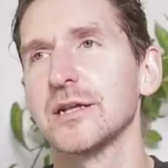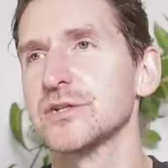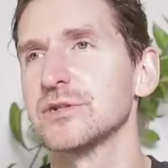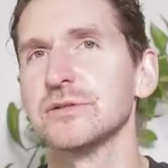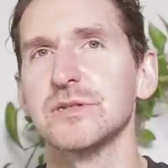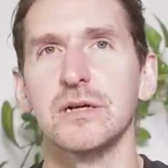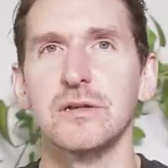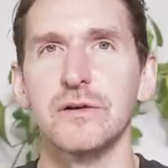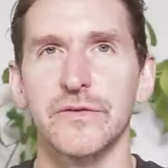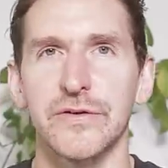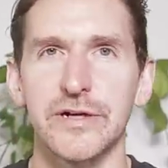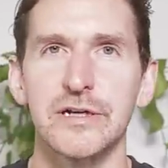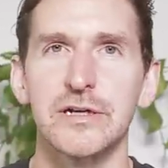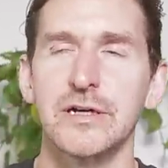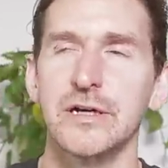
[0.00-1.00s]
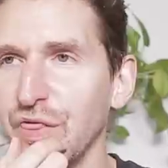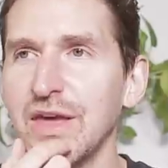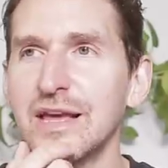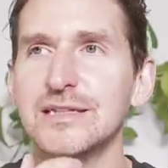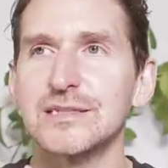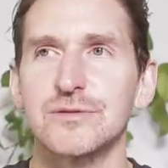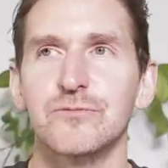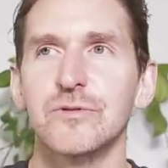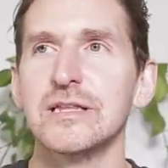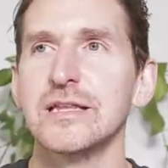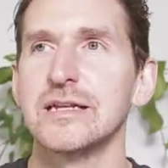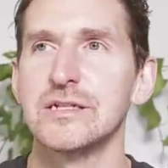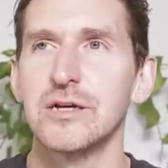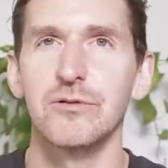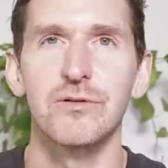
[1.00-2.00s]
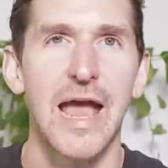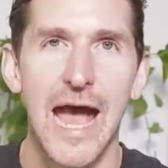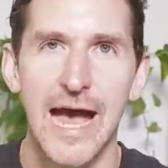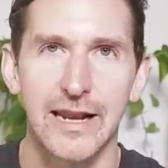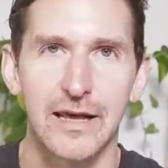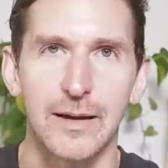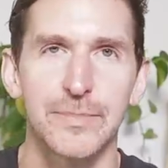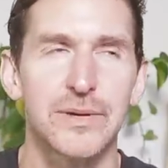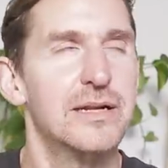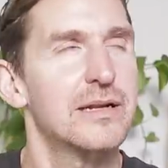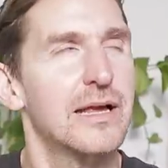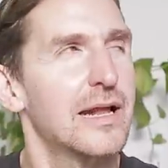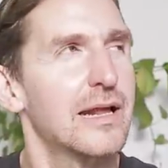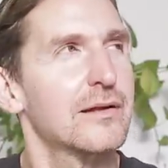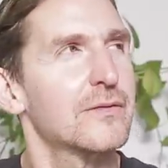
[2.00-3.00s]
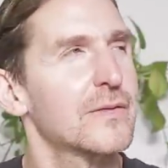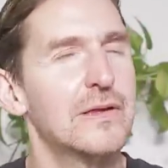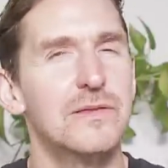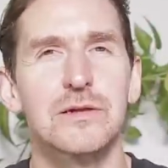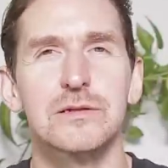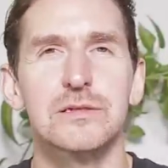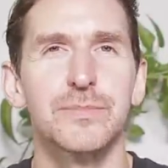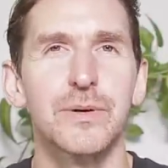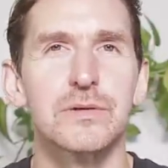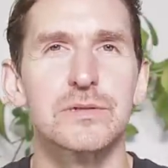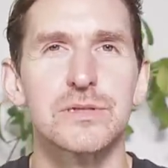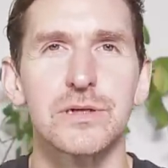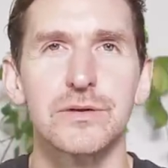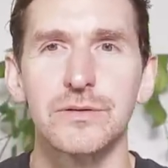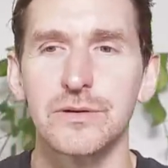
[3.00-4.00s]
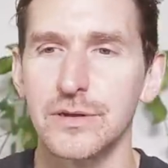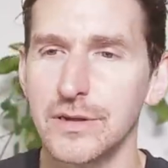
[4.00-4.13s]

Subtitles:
issues all over. Things really don't add up, and I don't think they're supposed to.